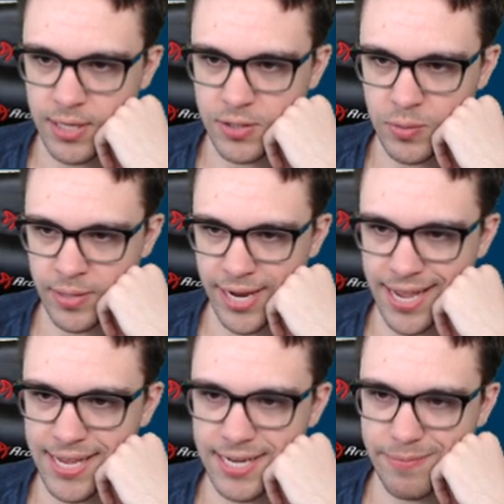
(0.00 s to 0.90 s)
to an
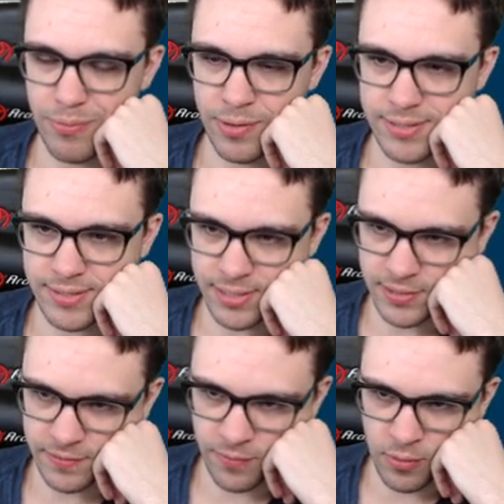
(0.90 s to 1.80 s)

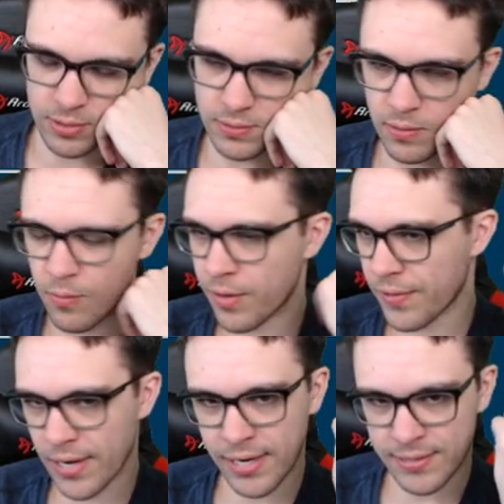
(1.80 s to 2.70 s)
80.64, so one of
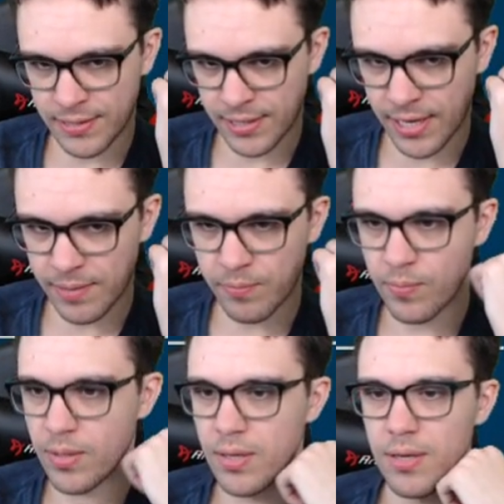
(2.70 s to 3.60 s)
the highest in the game.
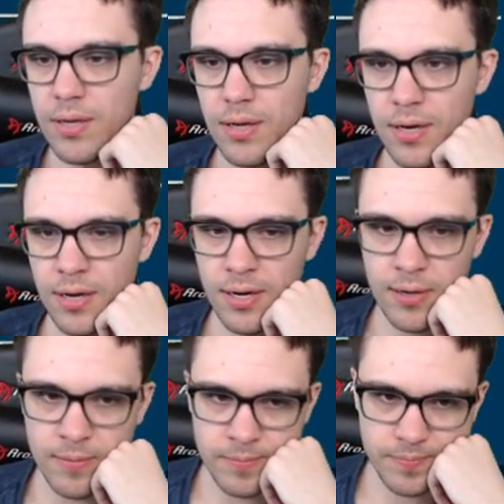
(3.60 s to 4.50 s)

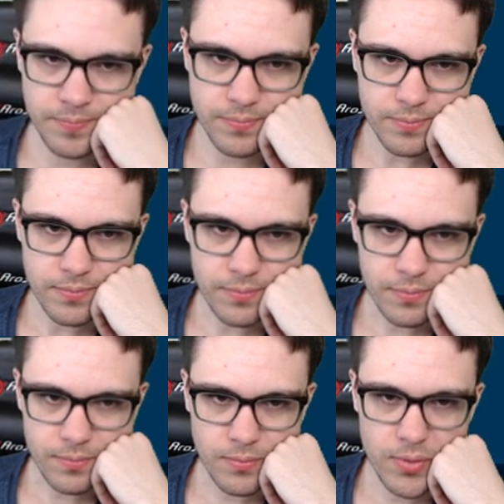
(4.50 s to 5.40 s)
Um,
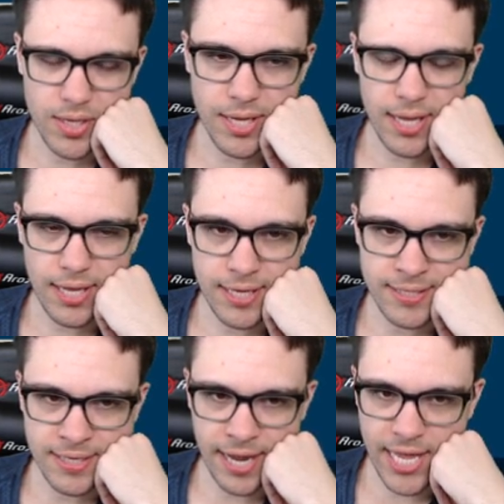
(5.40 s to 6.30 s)

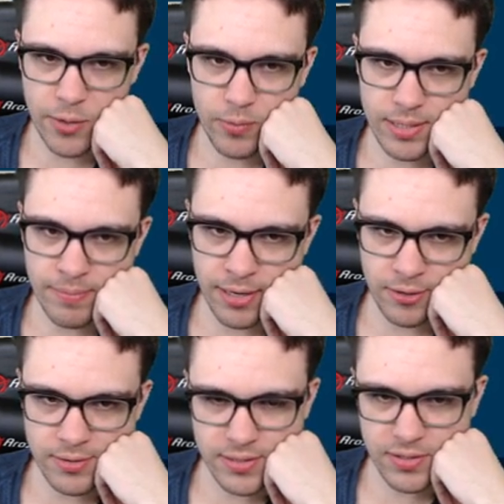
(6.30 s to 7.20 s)
is an AoE
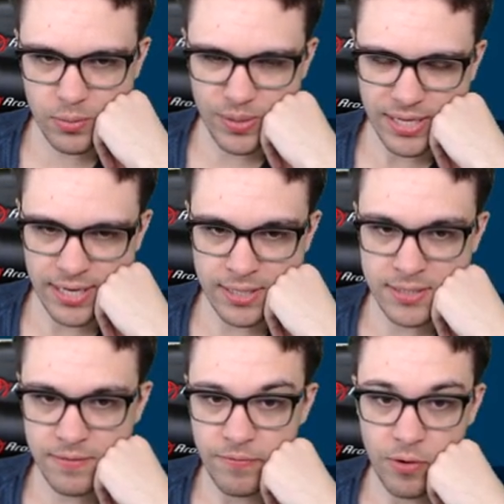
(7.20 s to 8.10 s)
metal, does three
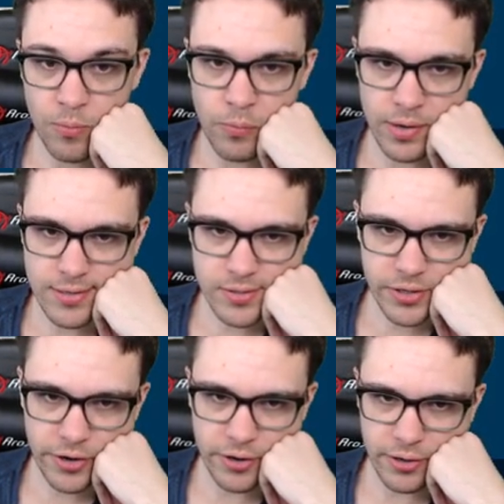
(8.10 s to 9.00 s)
hits for one
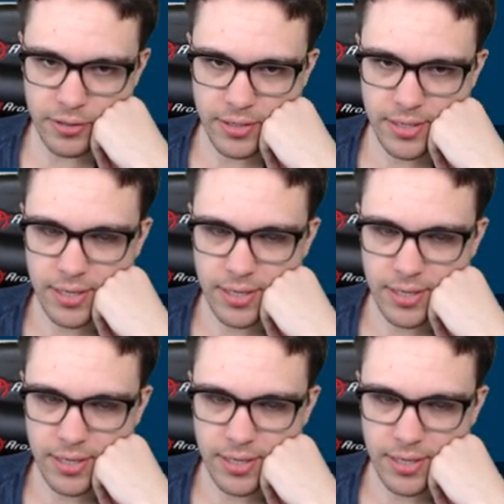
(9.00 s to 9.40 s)
turn